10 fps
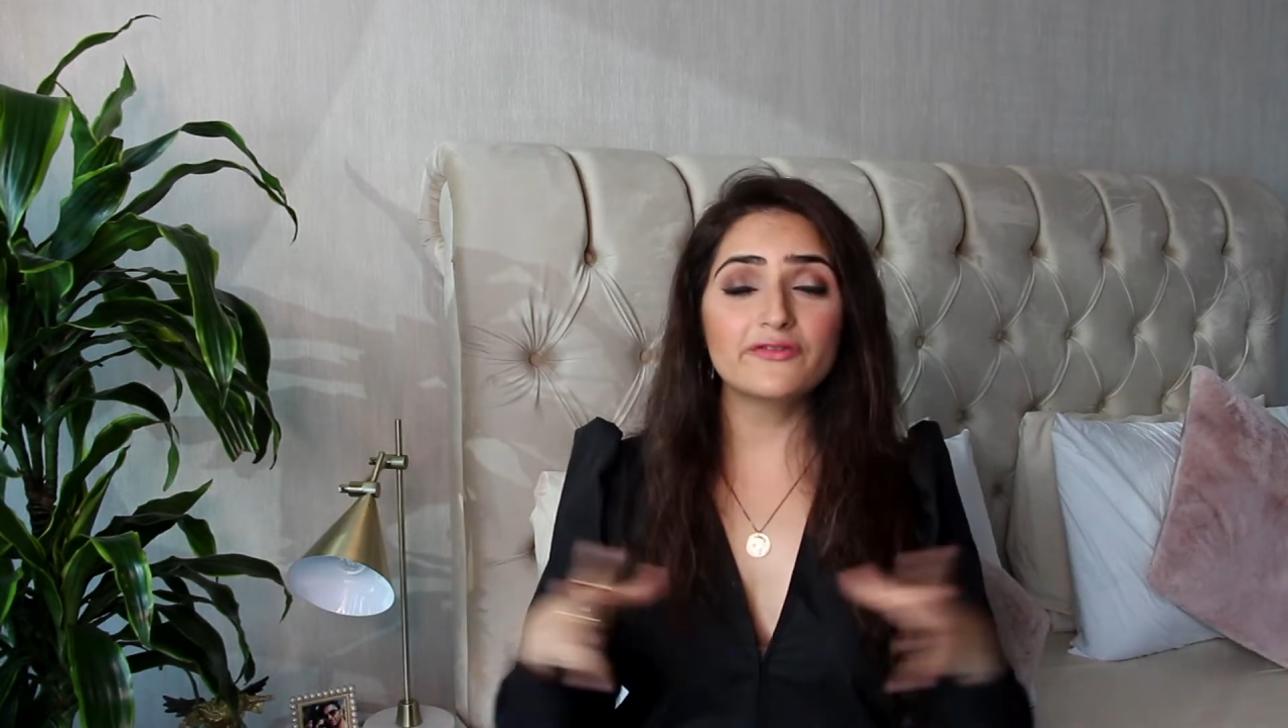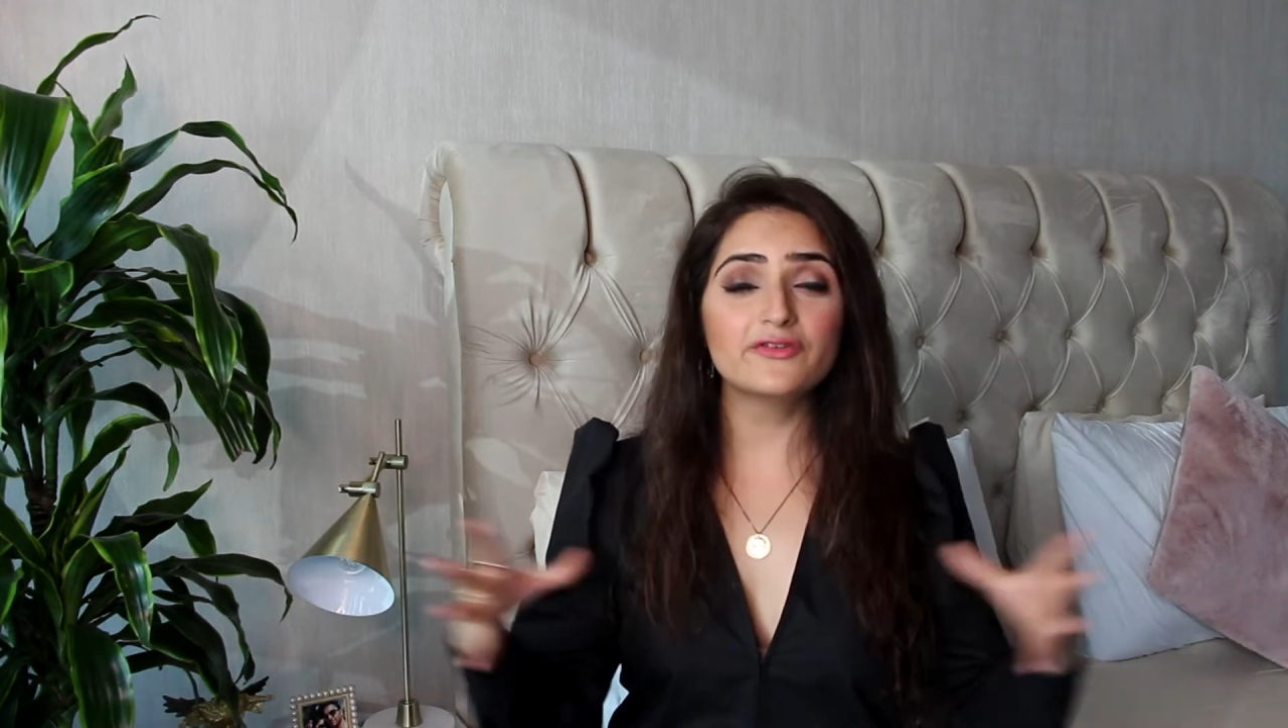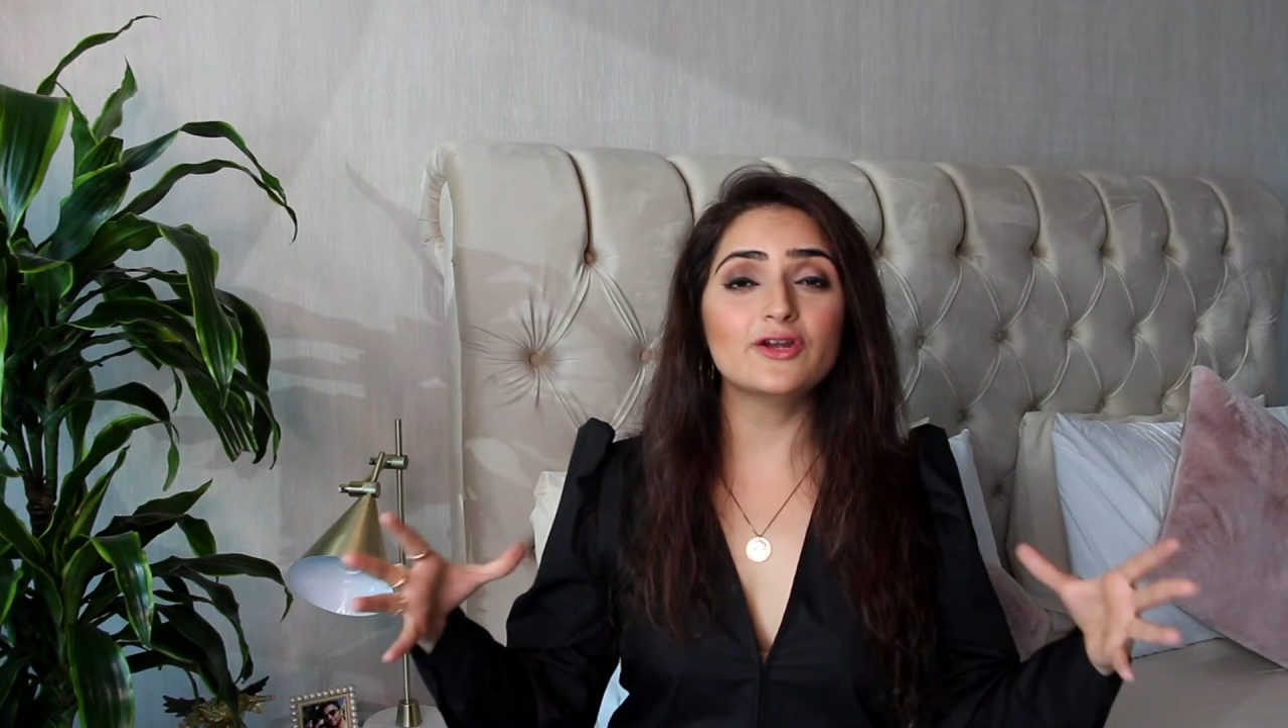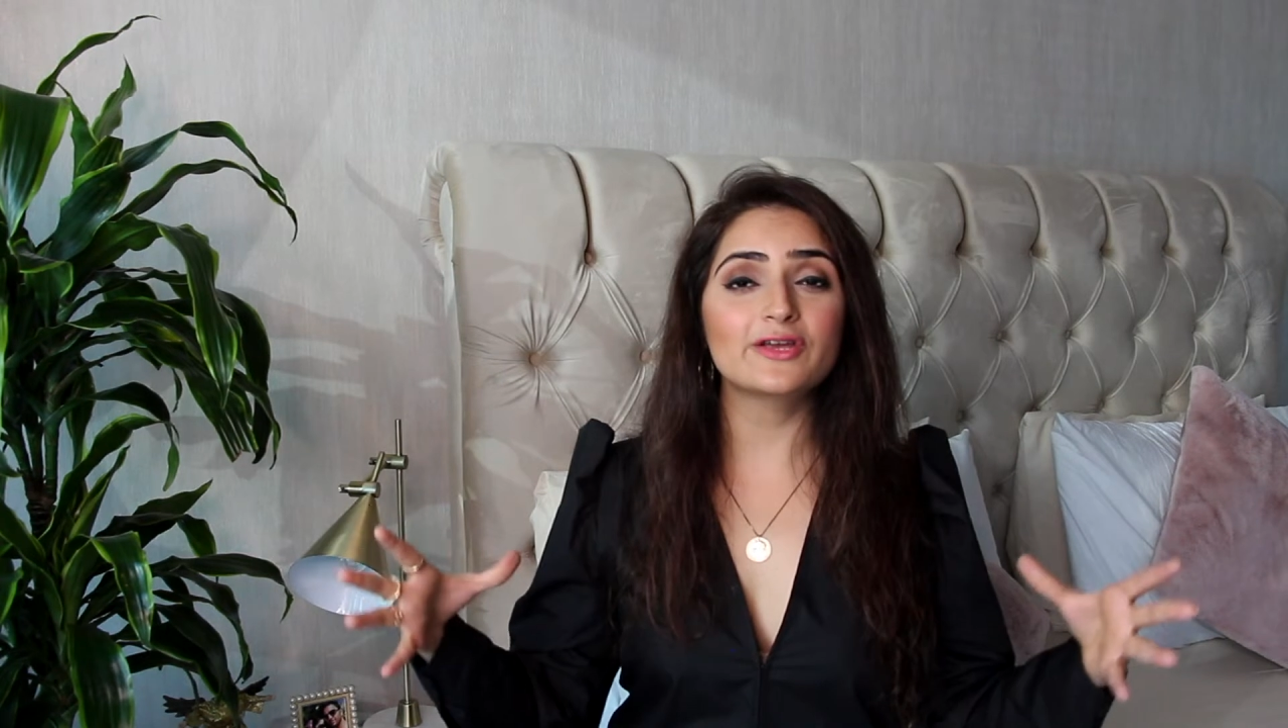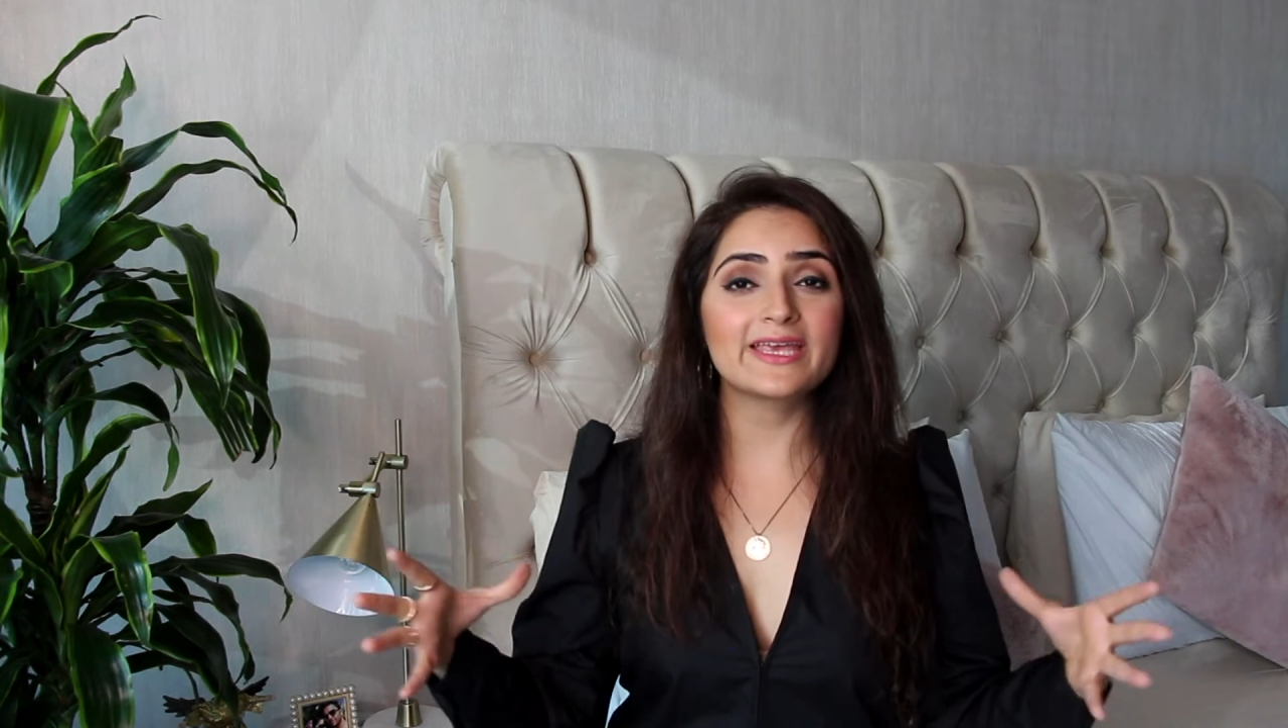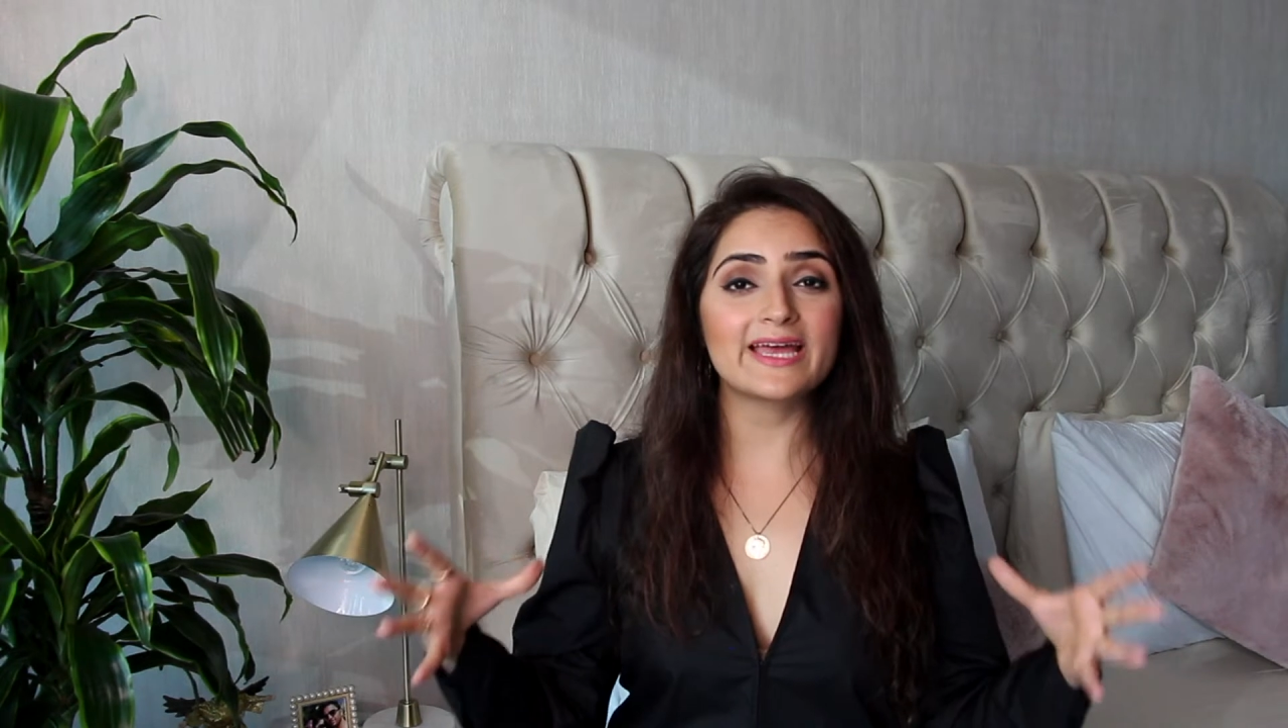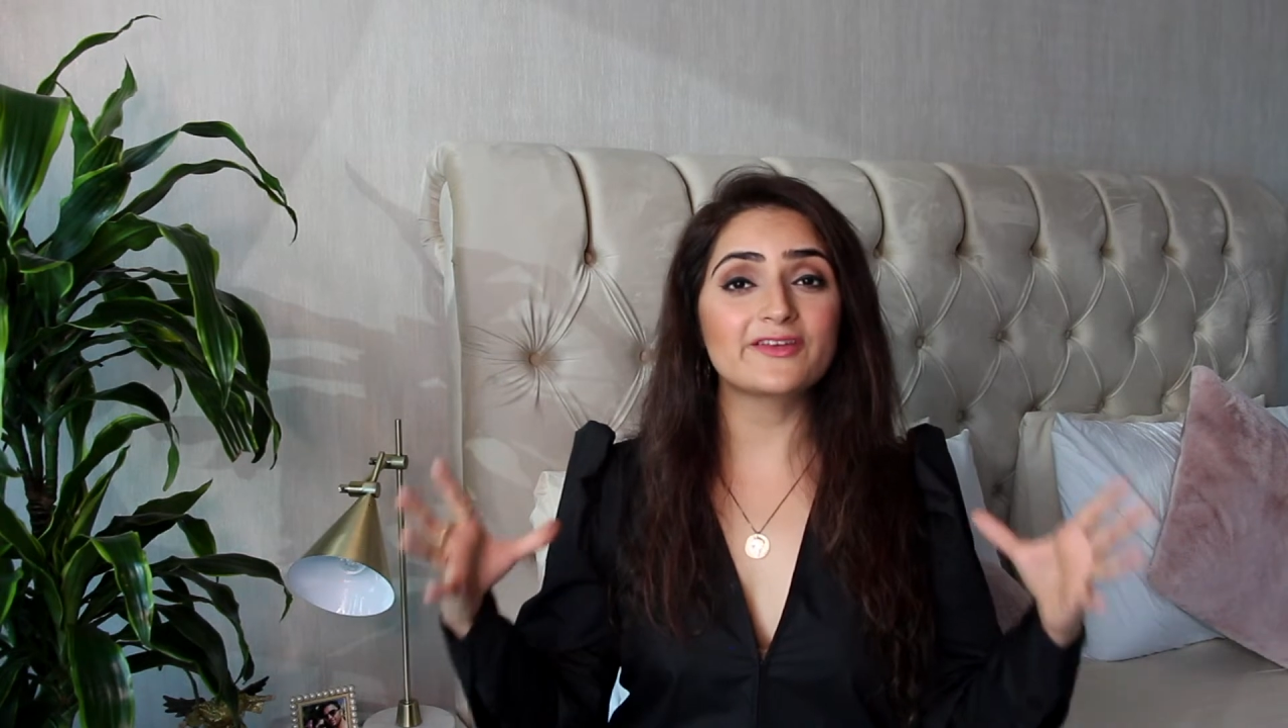If you're looking